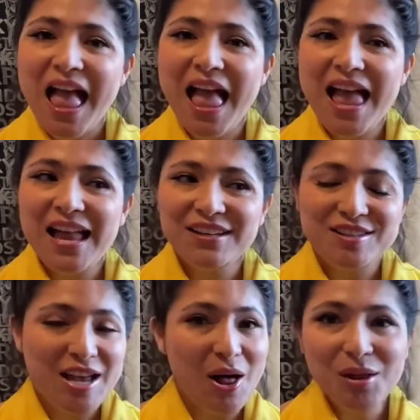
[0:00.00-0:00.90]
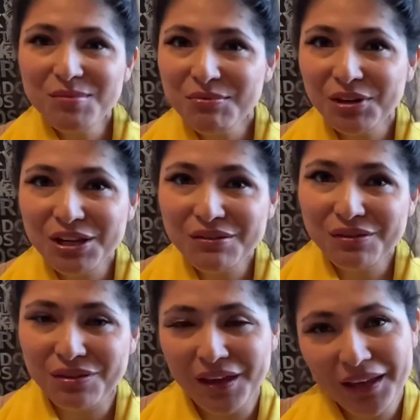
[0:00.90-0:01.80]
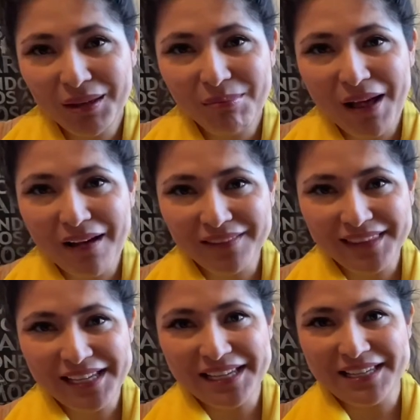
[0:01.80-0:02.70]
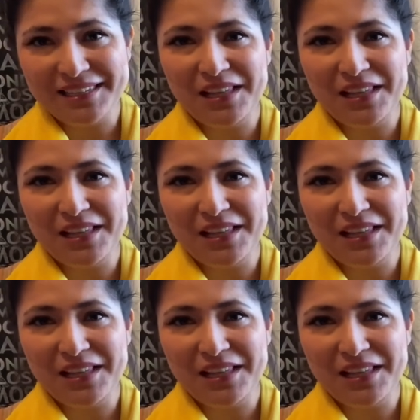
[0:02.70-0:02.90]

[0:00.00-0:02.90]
And tell me, what do you think about this?